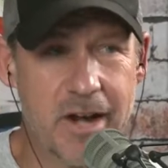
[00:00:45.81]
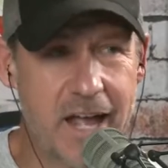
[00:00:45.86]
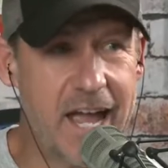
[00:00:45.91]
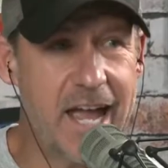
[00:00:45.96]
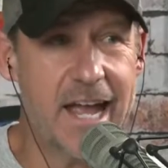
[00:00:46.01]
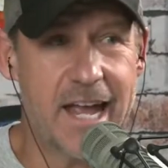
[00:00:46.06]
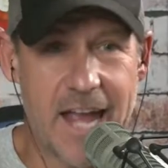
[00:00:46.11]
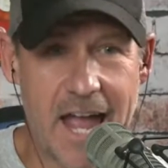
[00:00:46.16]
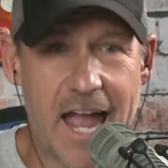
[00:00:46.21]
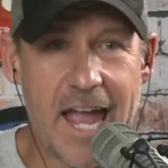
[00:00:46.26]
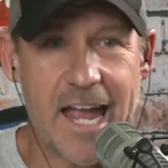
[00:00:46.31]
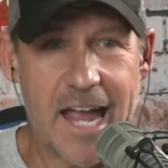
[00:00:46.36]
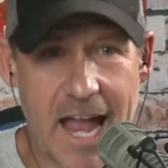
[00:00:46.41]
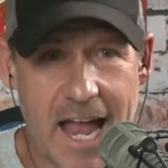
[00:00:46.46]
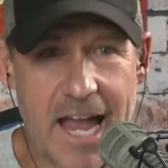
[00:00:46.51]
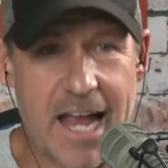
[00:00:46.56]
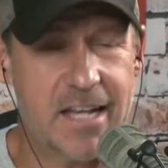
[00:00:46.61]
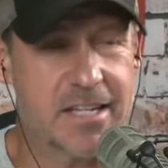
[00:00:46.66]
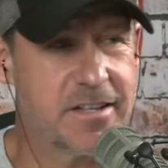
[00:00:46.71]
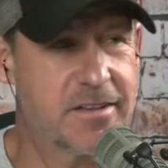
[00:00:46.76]
hey, hey,
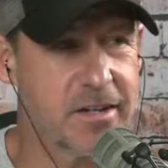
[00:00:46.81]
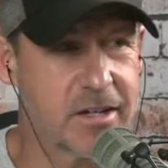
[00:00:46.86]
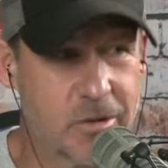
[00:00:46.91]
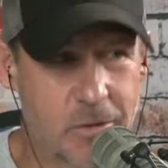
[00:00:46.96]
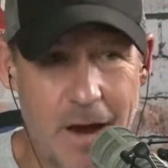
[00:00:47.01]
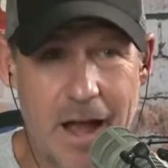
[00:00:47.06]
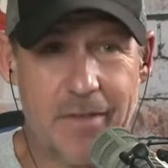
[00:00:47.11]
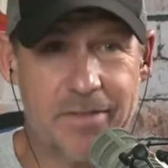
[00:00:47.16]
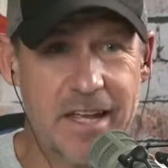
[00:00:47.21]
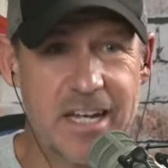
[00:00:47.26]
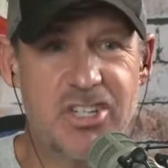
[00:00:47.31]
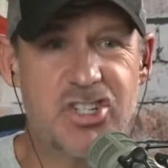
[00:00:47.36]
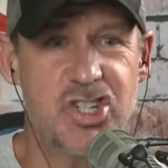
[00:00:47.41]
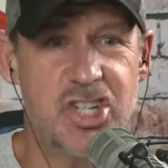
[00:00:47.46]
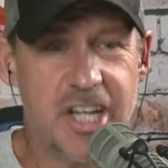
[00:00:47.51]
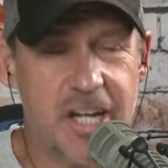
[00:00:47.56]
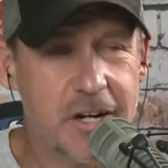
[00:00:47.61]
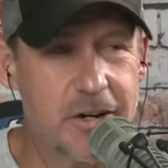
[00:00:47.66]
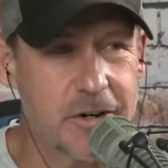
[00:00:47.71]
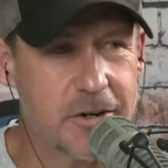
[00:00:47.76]
hey, to the crowd, and they
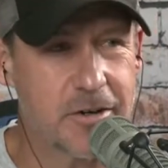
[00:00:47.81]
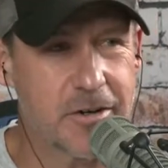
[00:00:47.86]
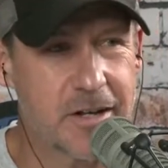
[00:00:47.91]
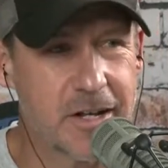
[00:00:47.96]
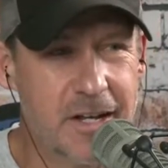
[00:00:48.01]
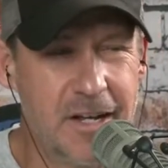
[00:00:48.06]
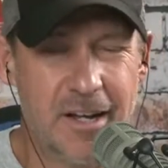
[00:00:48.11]
cheered.